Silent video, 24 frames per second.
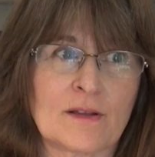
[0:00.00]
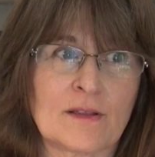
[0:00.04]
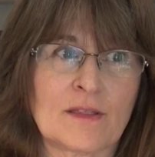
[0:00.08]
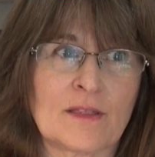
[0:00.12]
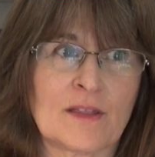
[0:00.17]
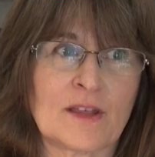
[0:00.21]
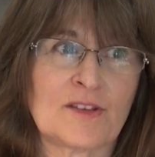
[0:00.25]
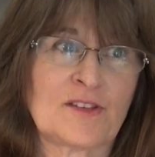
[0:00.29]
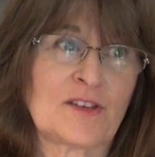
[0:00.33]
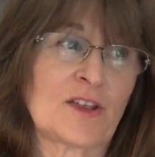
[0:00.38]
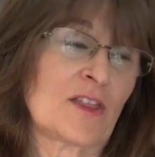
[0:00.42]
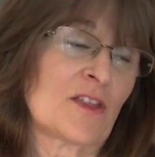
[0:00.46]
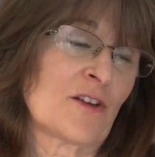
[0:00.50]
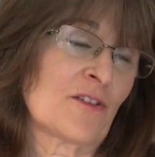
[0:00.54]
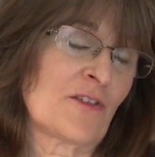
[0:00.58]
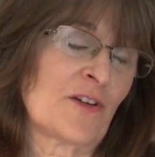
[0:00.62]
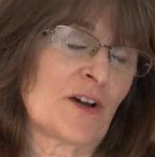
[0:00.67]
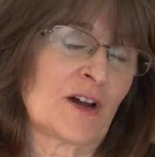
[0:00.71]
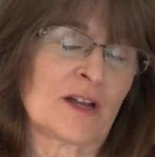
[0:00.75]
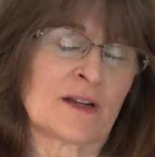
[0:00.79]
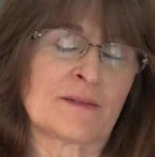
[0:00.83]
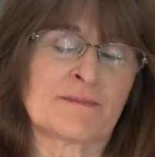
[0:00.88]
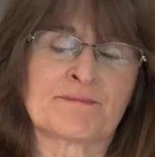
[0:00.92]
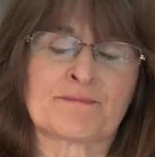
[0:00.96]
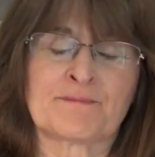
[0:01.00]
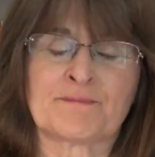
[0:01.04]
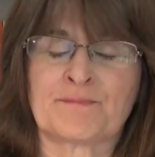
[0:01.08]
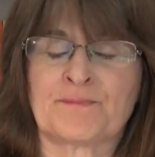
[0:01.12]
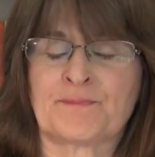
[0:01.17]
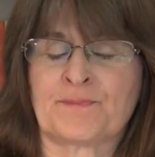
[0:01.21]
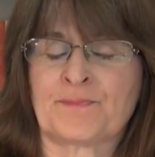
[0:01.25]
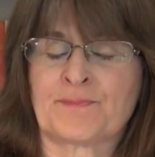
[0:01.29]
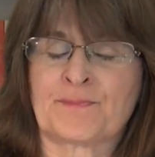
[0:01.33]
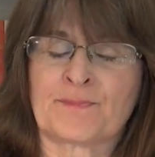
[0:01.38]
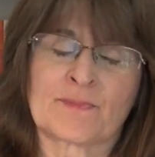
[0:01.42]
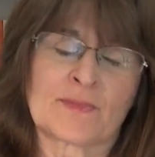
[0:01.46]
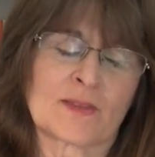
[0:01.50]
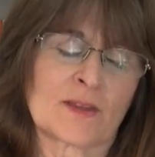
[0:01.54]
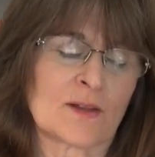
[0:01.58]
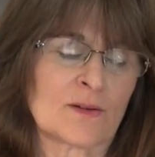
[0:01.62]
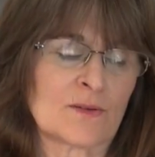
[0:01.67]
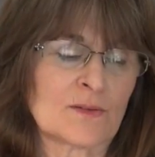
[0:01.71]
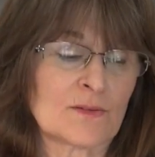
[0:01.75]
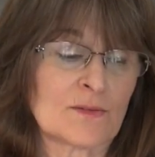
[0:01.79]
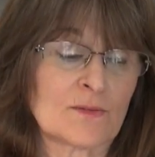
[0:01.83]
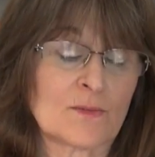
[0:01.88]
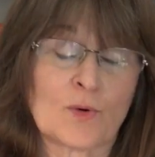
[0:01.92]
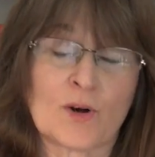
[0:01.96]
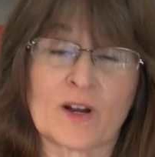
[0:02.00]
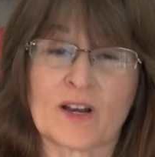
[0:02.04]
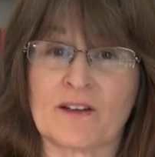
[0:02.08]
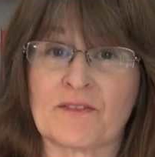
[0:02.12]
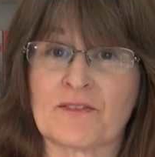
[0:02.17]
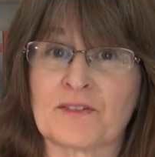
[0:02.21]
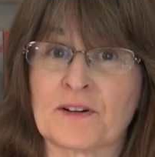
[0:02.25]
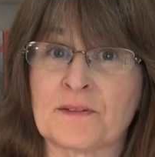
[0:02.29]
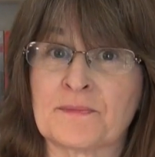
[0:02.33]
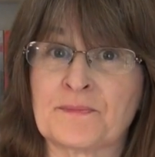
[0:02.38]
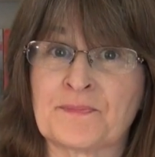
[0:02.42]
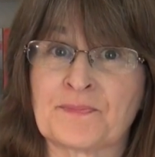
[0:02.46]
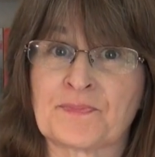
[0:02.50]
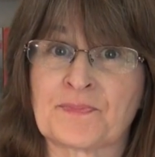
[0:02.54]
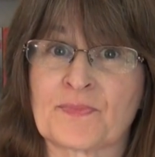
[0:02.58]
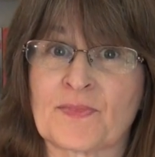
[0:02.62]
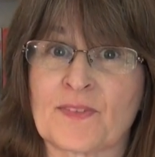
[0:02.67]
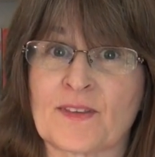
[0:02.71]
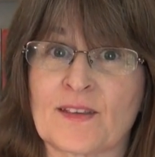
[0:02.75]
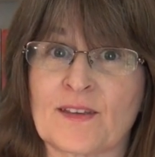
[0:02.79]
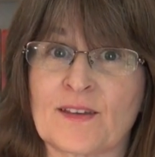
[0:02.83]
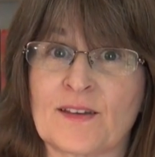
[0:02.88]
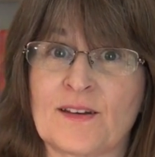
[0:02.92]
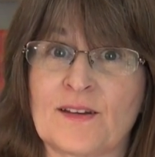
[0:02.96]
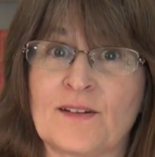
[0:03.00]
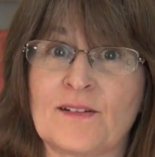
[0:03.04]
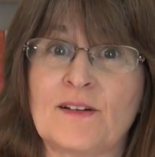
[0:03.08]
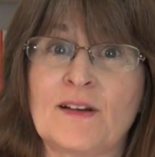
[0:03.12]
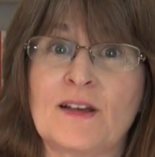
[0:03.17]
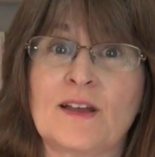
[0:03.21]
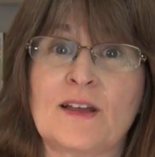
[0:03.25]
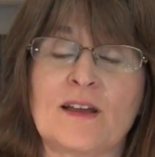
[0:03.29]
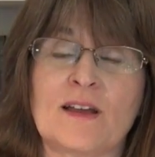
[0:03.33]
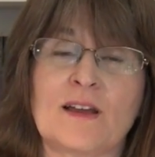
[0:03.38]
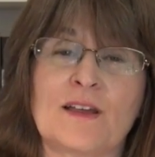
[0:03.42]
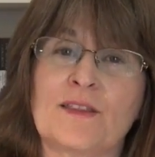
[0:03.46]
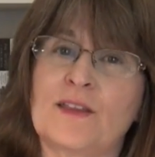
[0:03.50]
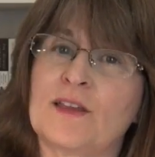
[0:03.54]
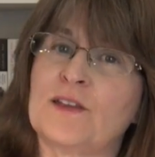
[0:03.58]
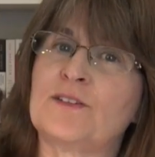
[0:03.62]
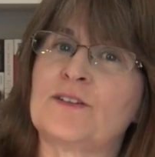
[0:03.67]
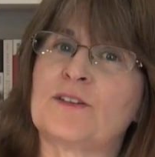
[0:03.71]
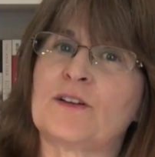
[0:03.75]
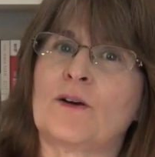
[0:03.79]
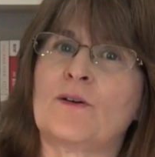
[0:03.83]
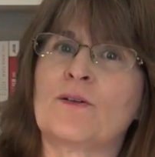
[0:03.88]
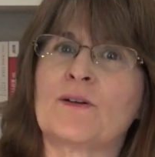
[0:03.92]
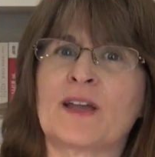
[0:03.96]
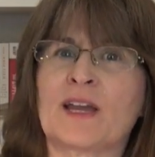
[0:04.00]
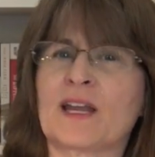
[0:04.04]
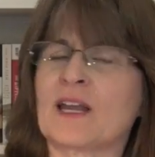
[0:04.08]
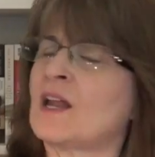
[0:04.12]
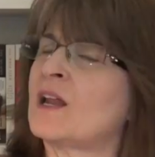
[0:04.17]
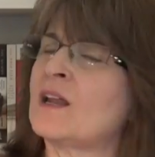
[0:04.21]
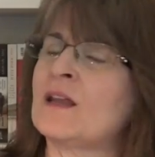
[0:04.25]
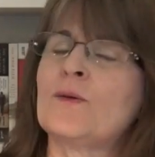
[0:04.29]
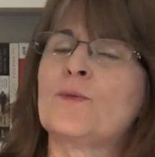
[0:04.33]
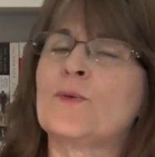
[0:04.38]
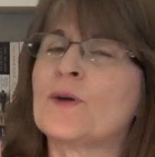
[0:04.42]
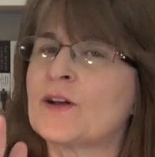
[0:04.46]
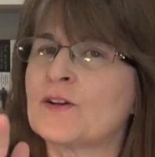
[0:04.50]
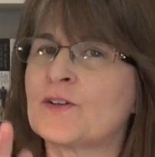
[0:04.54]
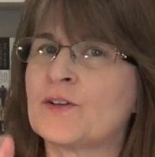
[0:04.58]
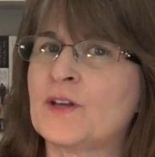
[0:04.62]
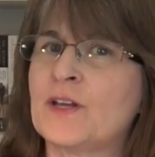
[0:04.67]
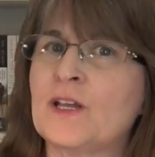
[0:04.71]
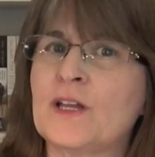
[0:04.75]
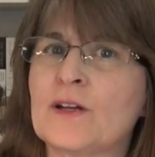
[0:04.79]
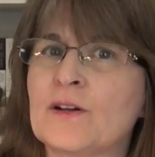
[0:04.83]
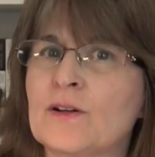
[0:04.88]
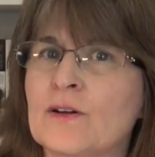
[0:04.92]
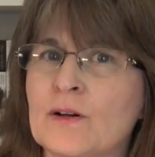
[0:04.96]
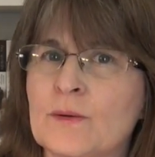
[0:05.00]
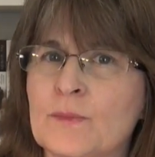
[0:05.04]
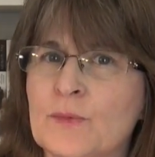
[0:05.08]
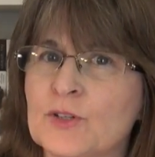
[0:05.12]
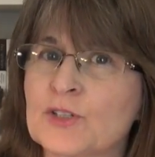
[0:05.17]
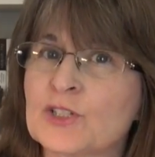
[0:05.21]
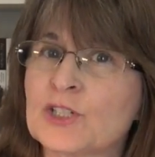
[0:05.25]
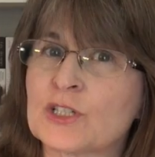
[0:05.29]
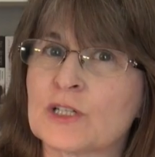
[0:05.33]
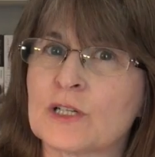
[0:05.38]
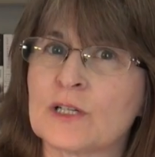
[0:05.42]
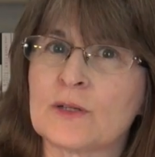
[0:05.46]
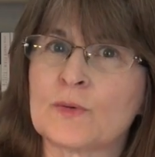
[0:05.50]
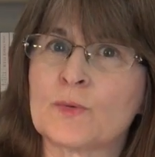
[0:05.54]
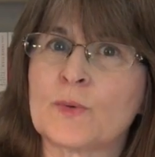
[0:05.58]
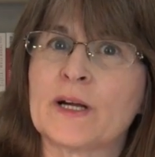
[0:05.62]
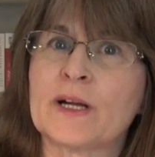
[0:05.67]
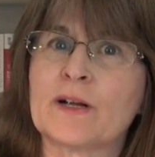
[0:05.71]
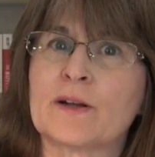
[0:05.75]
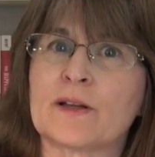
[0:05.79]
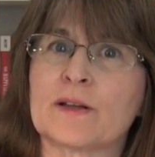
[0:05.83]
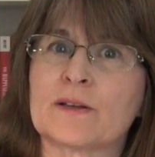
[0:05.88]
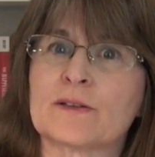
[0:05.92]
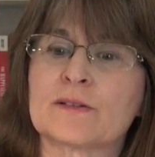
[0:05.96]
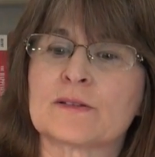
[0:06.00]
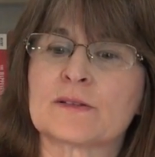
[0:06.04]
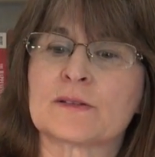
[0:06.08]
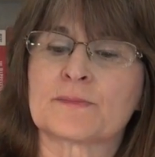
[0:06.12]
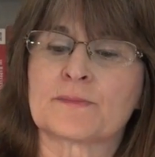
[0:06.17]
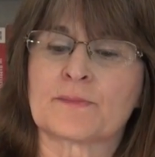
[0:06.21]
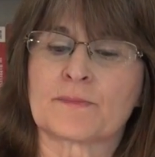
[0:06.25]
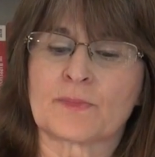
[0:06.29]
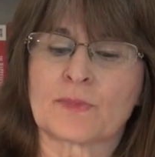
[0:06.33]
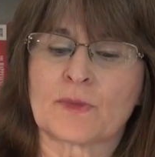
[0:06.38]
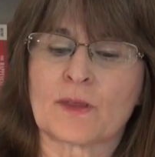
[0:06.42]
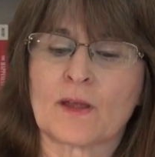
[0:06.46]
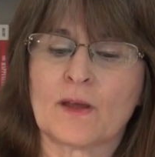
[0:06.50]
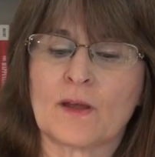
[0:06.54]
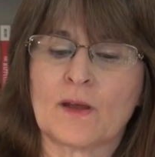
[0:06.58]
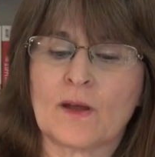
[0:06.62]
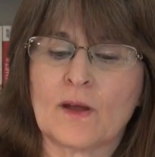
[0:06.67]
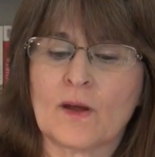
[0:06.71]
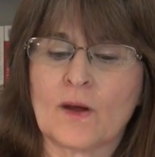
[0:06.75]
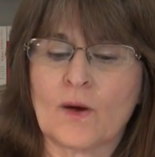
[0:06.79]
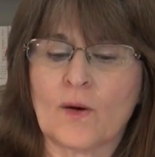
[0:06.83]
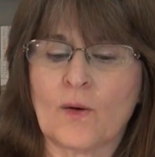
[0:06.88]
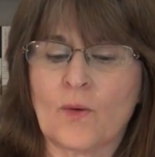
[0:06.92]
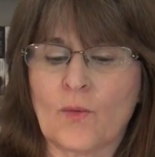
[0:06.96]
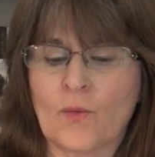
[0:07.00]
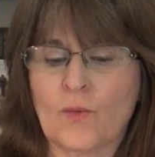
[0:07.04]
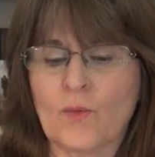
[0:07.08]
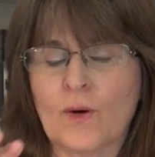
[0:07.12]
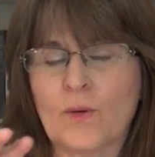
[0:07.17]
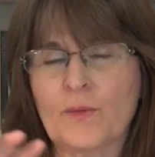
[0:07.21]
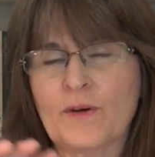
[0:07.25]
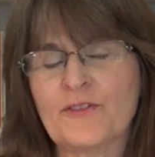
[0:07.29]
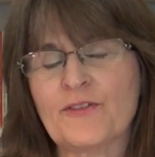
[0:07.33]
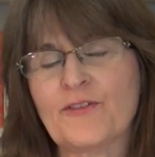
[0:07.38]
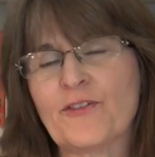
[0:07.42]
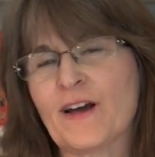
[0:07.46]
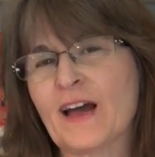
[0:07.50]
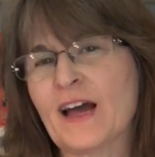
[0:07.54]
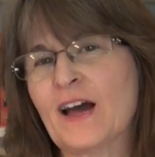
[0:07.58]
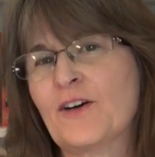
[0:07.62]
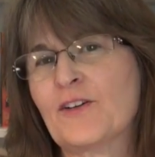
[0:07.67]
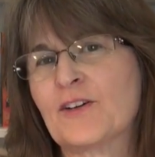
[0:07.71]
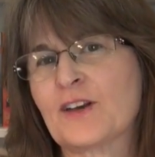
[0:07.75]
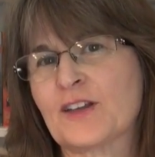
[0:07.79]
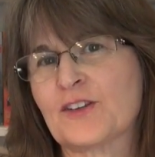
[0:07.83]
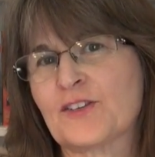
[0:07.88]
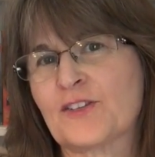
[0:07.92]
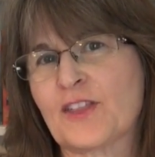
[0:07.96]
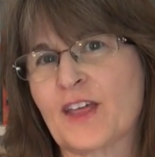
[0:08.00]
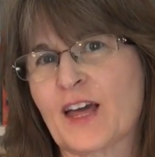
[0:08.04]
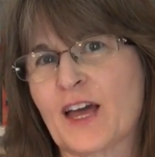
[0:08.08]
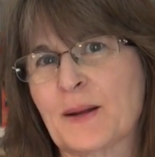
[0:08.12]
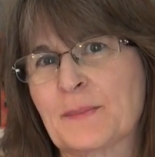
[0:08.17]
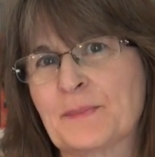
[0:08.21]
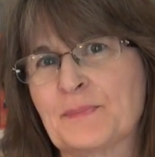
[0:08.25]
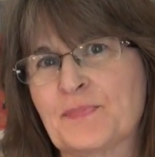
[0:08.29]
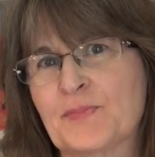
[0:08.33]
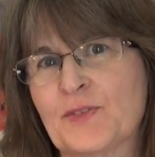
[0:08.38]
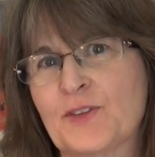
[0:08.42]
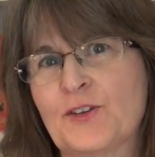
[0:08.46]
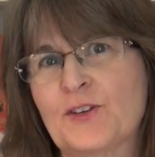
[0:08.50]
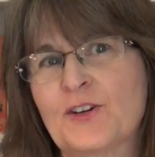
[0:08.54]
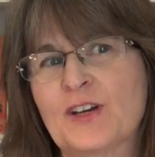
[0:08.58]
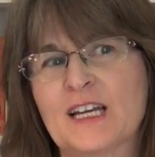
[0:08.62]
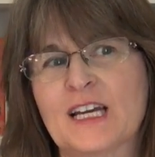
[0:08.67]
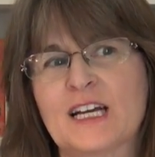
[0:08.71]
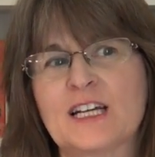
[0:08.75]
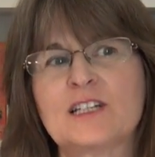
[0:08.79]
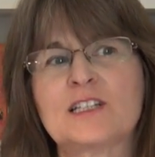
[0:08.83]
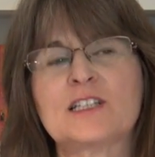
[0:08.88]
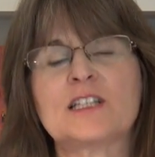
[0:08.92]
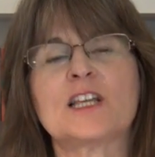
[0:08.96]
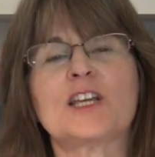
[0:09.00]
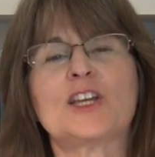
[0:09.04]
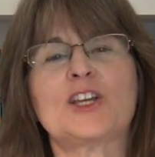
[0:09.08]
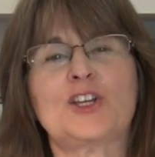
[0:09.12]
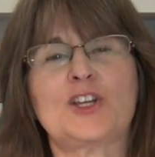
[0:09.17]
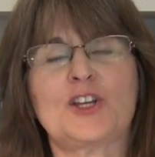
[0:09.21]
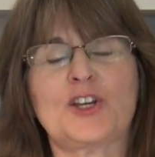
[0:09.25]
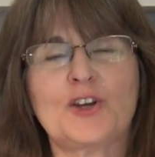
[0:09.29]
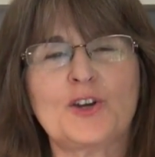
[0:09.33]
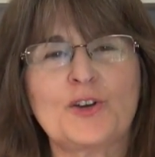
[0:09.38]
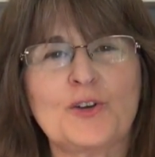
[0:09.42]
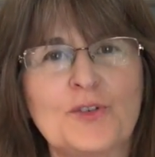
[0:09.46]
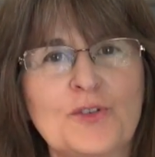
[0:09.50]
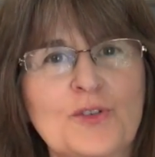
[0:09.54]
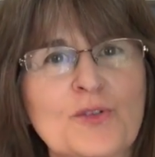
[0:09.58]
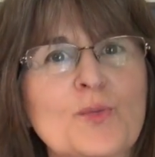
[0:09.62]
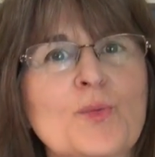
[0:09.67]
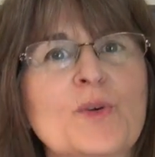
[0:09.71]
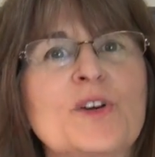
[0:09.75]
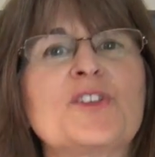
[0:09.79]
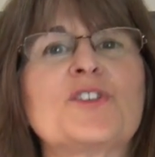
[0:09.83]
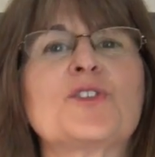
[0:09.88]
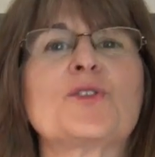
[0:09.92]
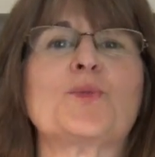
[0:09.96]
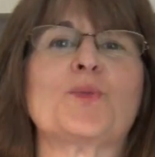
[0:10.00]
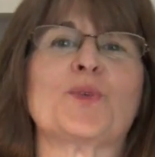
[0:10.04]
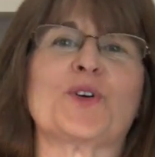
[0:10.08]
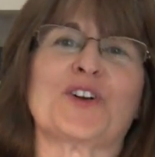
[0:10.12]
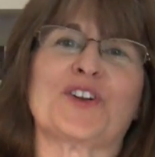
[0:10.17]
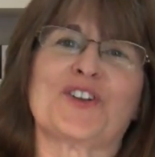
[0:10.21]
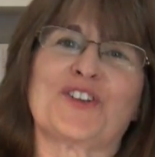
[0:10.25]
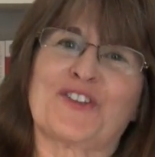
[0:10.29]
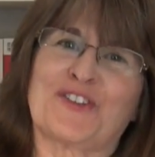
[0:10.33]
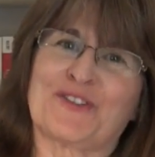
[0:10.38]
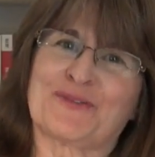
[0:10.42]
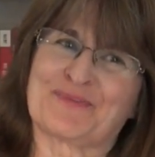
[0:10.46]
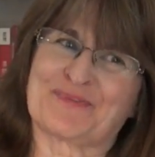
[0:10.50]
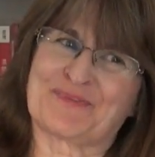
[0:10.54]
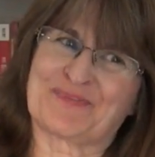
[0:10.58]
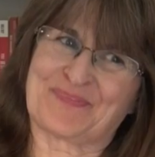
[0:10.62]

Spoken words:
they say they're fine, whatever, and they don't get anywhere near emotional awareness. What we found is that you can actually use weasel words